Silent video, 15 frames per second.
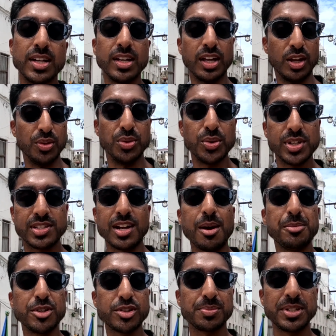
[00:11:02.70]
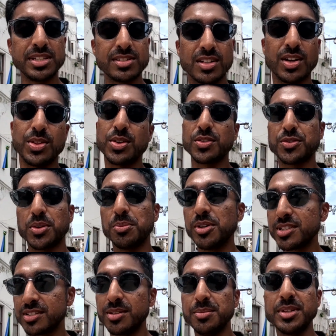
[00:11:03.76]
Hindu establishments, other for
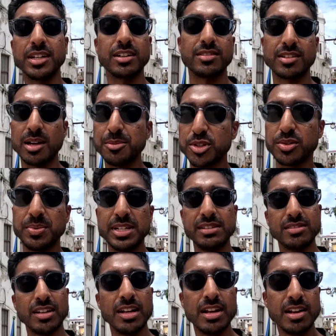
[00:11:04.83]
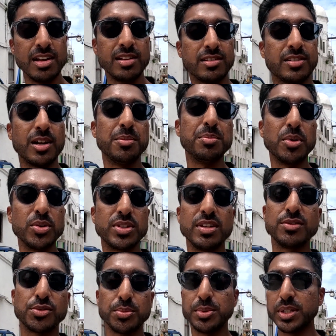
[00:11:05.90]
Muslim establishments. Some
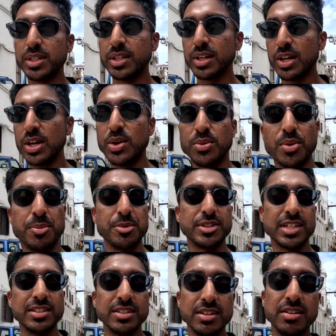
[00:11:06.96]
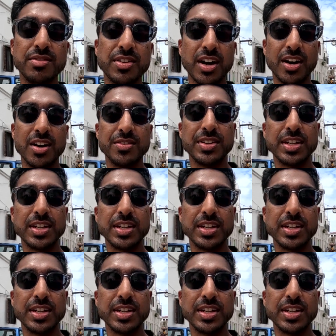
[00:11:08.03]
motifs would be representative of